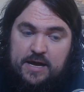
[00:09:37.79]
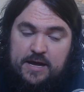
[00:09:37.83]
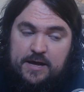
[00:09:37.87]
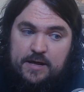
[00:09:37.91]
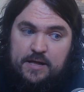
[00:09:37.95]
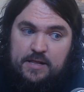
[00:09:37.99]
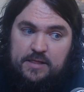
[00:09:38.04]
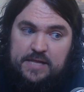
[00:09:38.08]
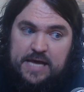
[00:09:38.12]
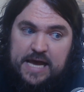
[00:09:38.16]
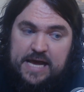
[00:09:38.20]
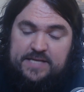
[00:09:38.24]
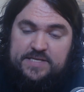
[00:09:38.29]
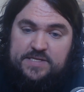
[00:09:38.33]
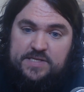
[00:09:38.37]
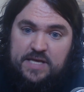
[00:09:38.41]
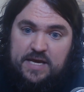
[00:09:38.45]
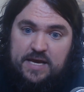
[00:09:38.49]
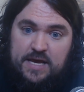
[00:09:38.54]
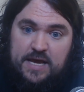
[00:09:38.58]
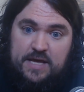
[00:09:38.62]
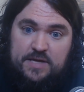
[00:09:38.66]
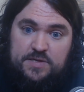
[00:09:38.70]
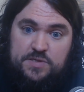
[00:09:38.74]
last
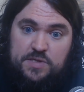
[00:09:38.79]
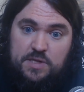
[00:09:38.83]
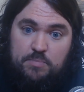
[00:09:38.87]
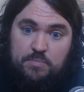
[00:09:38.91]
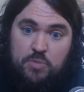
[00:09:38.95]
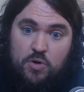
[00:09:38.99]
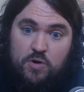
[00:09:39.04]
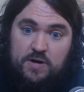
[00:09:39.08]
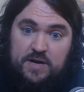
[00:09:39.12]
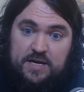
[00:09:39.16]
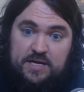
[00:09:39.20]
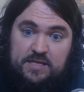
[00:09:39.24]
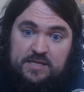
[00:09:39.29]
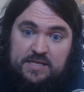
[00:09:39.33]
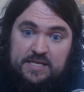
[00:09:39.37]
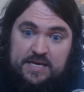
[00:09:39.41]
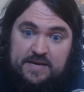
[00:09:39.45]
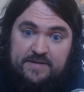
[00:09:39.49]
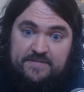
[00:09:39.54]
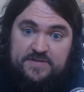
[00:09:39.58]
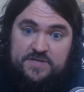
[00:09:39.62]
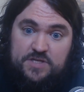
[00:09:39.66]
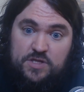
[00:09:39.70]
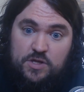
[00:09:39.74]
thing as the party
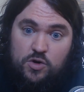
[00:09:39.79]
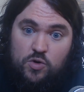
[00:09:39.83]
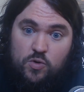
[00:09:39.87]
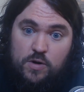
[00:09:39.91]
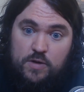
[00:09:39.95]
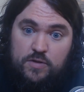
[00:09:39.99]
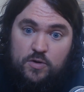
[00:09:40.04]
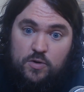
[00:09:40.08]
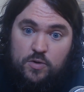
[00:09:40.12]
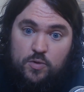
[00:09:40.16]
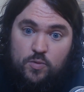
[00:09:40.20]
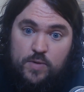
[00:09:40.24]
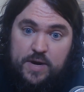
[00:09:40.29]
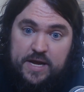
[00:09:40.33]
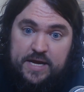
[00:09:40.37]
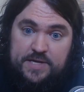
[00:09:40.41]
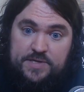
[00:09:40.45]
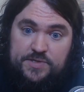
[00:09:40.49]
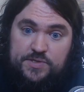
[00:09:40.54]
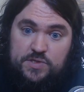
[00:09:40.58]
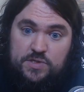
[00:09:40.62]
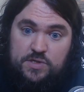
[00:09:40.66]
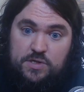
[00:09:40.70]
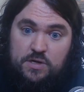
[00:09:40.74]
leaves the Northern
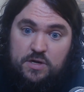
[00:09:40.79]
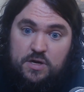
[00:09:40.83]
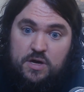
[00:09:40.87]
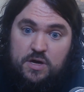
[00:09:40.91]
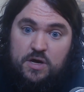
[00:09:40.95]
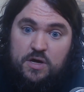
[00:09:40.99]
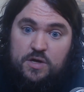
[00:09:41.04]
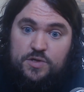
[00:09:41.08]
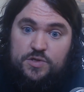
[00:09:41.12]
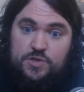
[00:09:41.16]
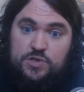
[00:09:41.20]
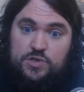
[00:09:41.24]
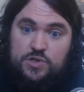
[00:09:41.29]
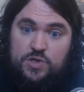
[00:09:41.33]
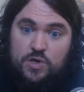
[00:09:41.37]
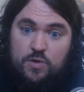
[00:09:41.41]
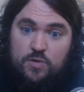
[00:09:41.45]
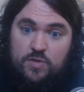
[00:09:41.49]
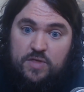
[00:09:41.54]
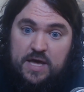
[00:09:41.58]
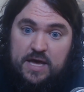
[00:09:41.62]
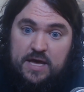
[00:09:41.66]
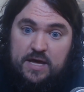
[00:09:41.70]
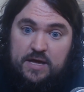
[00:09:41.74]
Waste, so
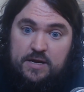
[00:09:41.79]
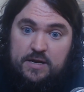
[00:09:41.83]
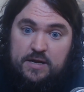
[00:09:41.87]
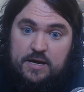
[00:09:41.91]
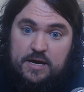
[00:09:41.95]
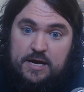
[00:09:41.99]
that